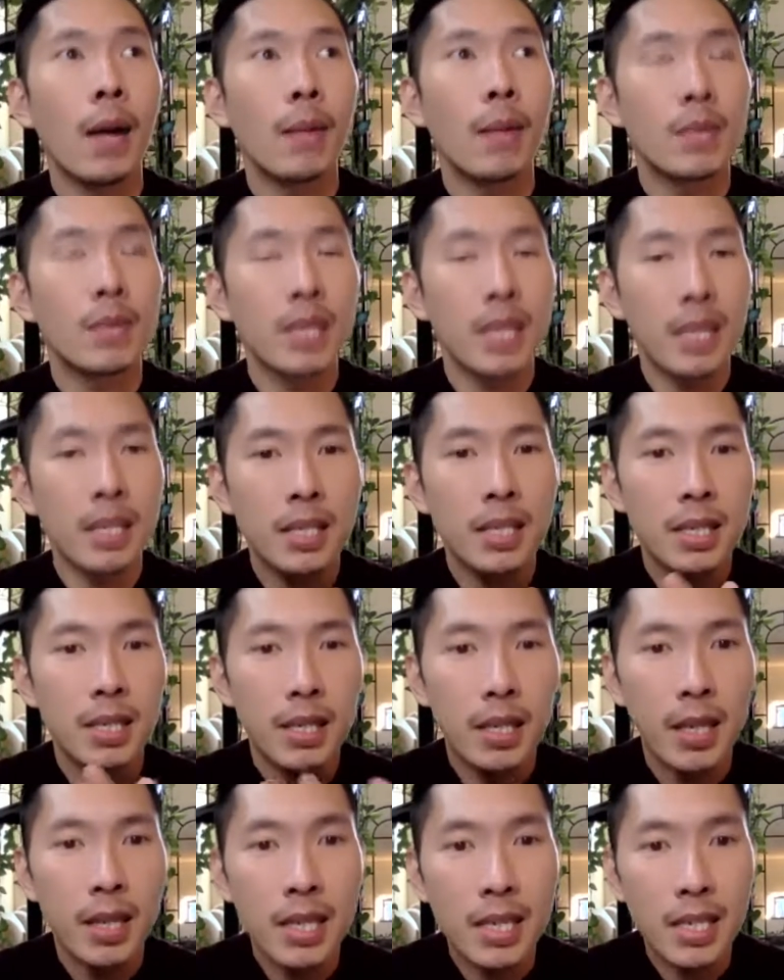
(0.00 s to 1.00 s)
since
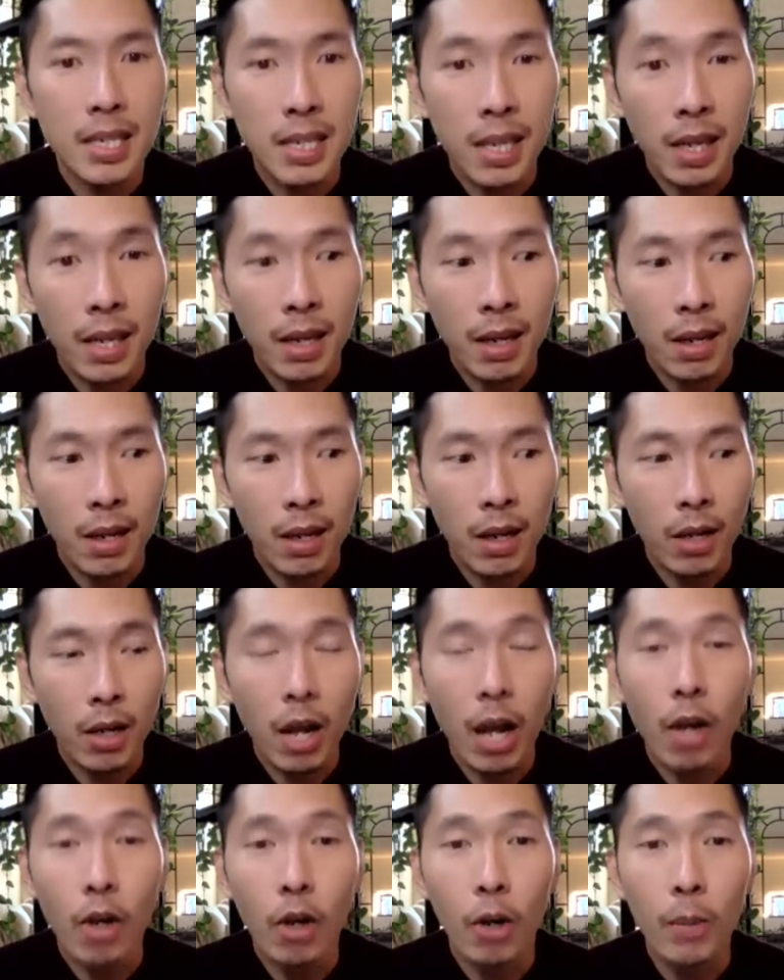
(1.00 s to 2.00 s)
this is a
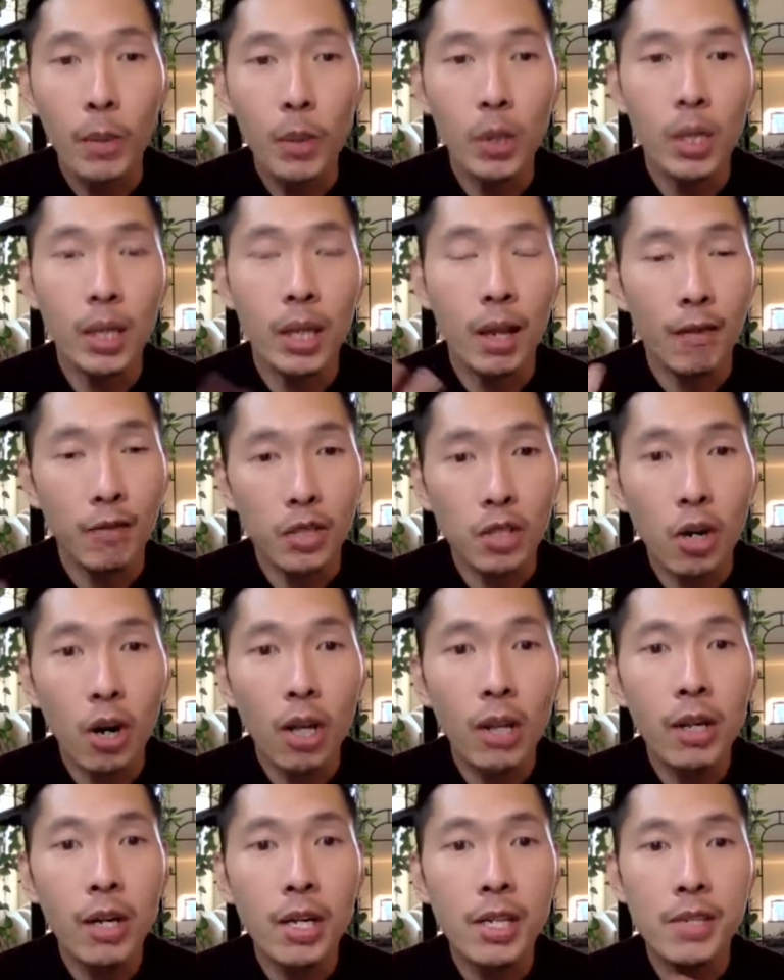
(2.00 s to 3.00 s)
community of
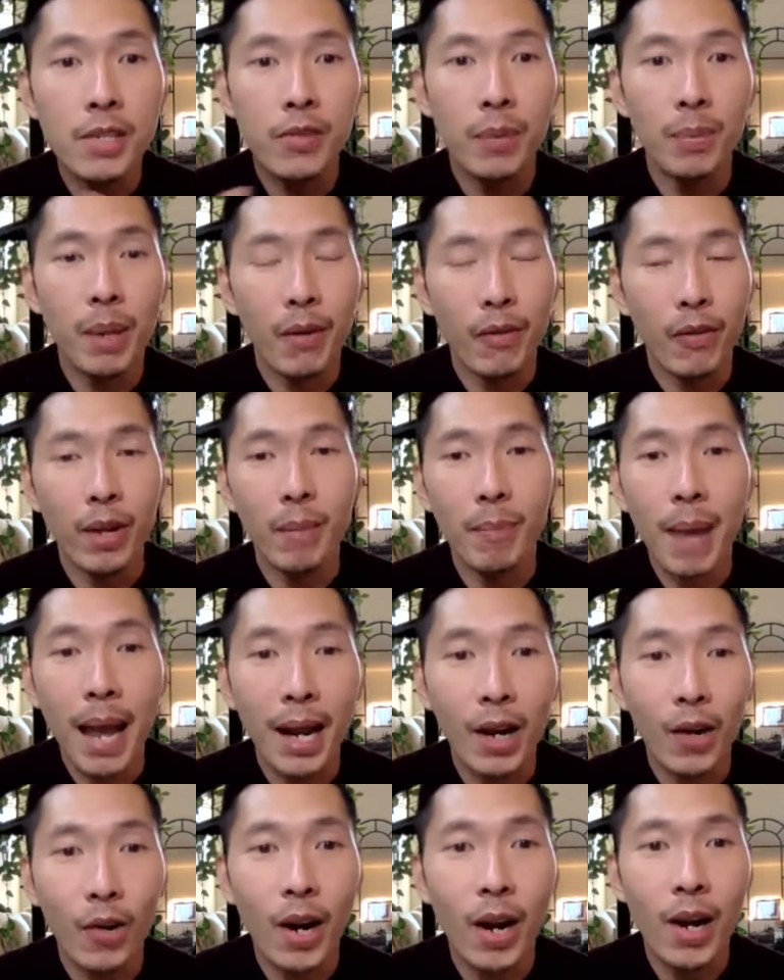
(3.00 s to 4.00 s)
scholars from different
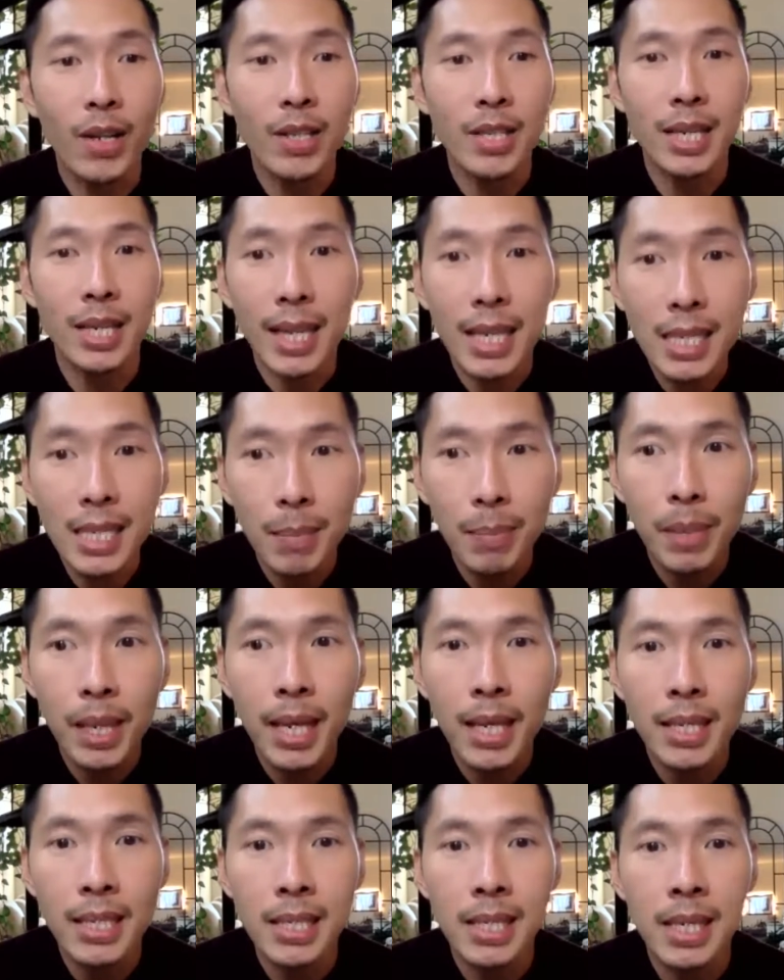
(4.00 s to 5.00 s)
backgrounds and
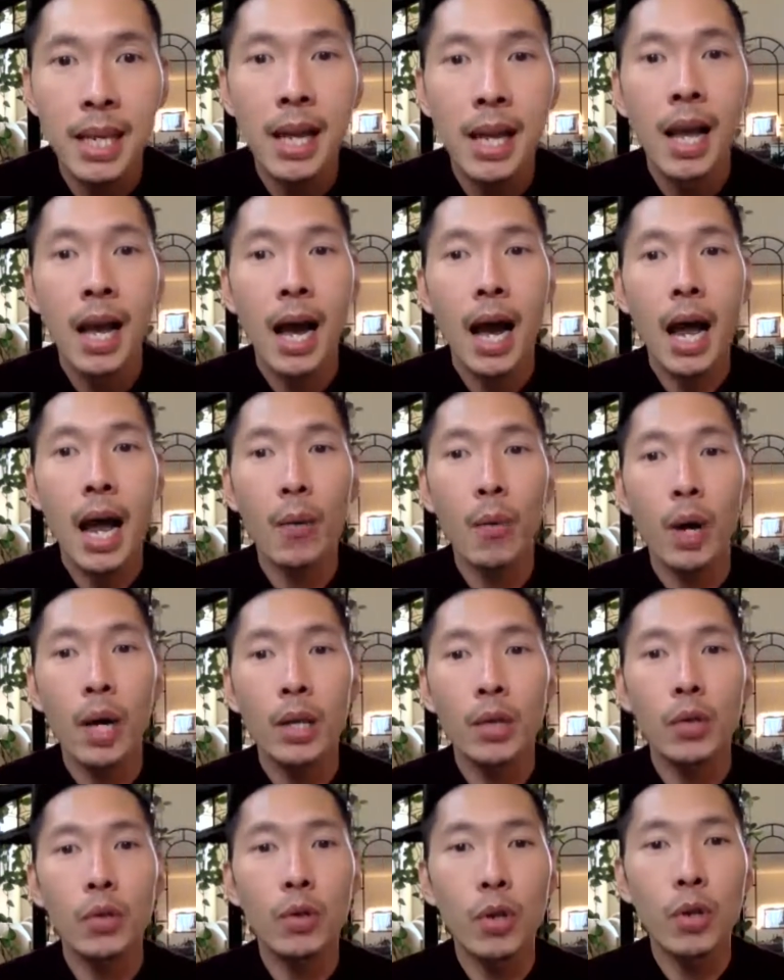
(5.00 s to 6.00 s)
disciplines, I
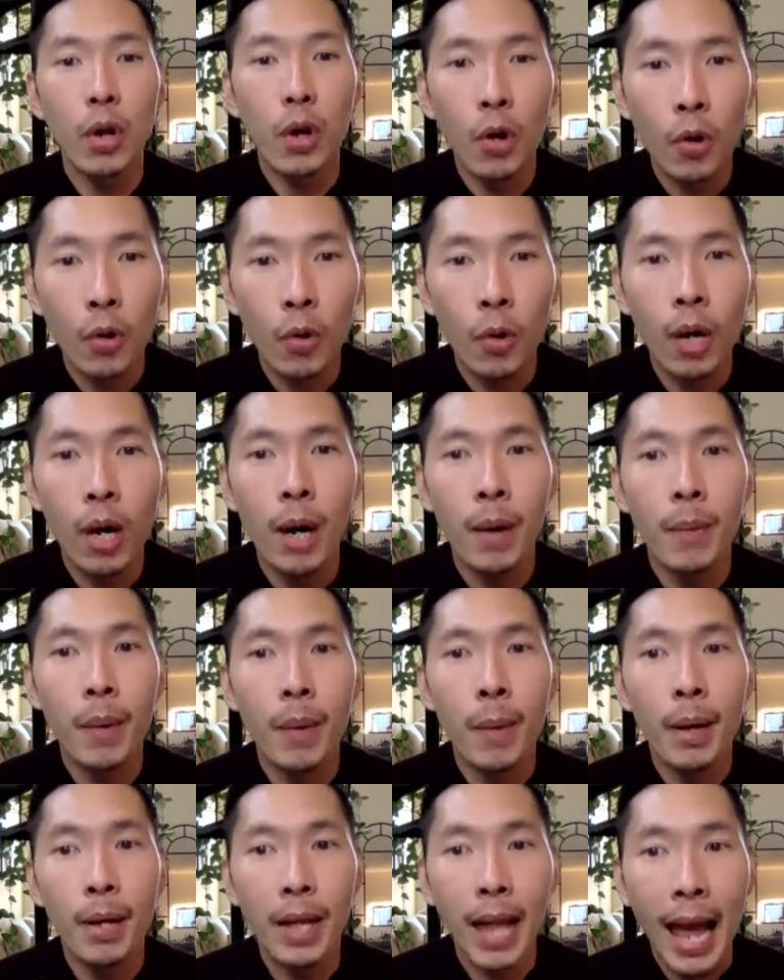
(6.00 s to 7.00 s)
want to know
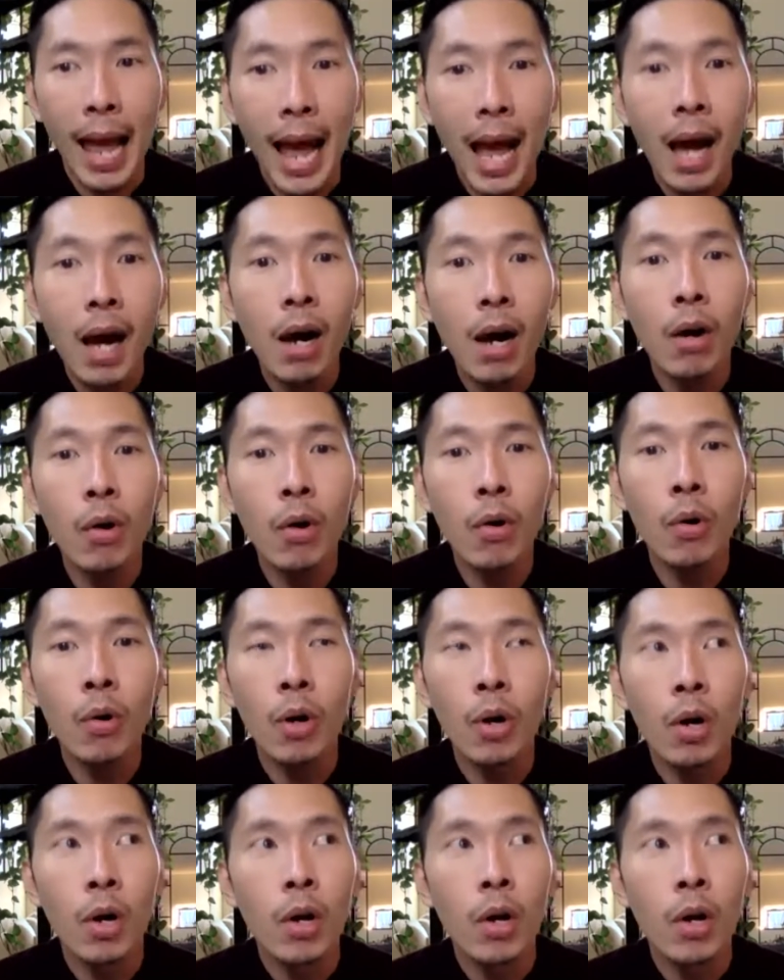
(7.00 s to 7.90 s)
about how